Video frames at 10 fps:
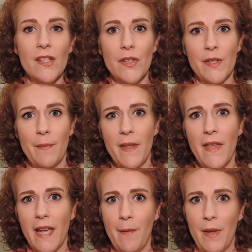So something
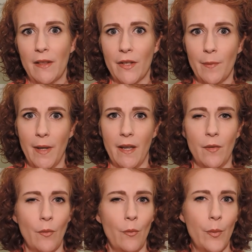that can be a little
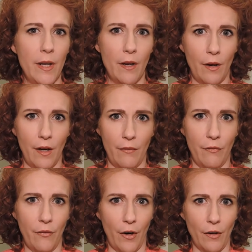bit weird at
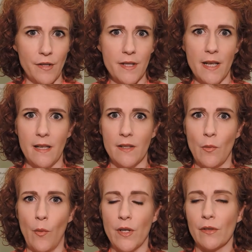first is
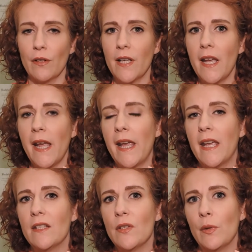when you're looking
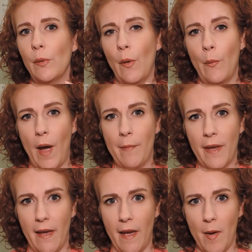into a
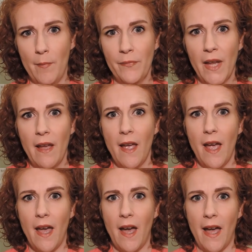webcam
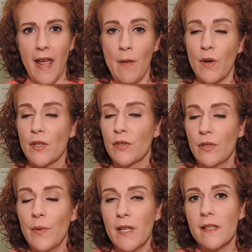and when you're
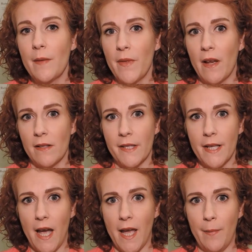doing something on
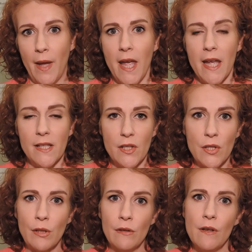Skype, it's
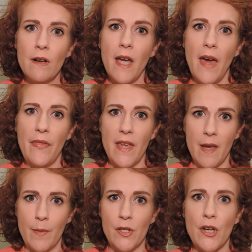to look at the
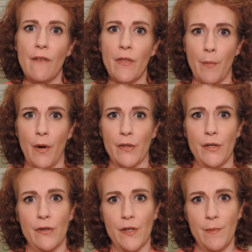image of the
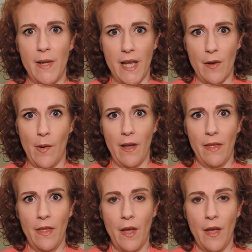person you're speaking with.